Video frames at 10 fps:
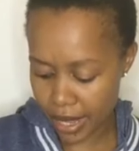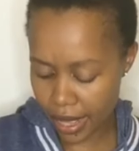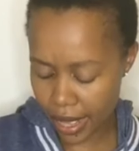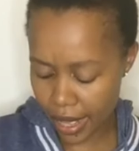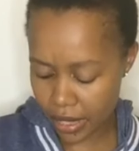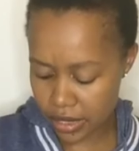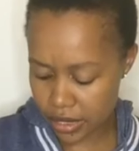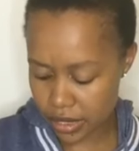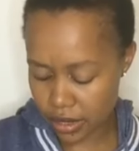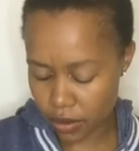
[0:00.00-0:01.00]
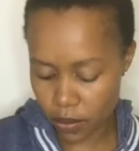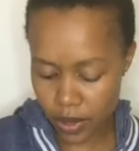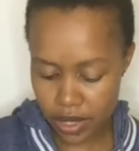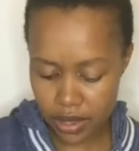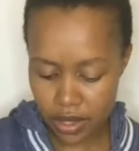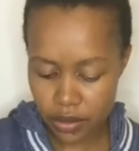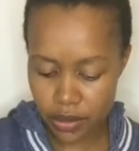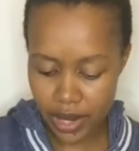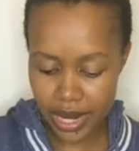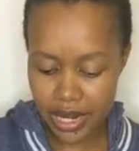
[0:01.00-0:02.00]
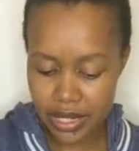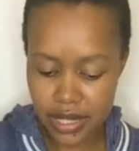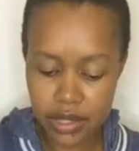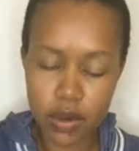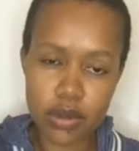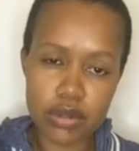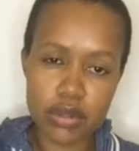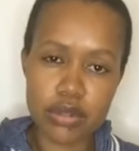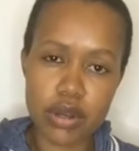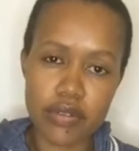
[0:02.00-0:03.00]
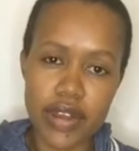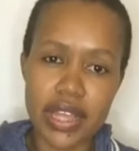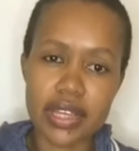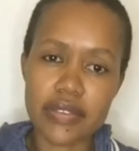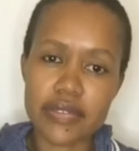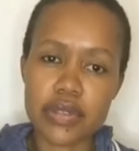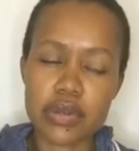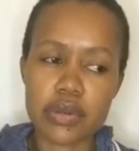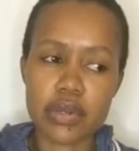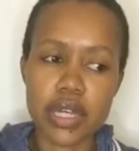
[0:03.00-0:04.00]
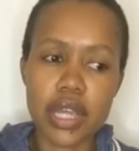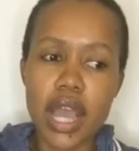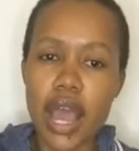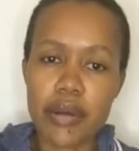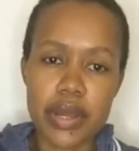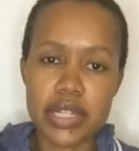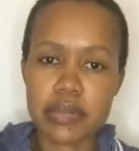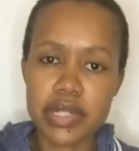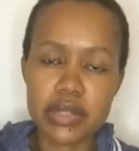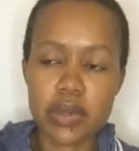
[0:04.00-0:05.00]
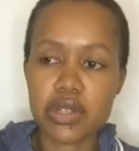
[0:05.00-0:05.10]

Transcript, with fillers: And with red, it also sort of like gives you encouragement.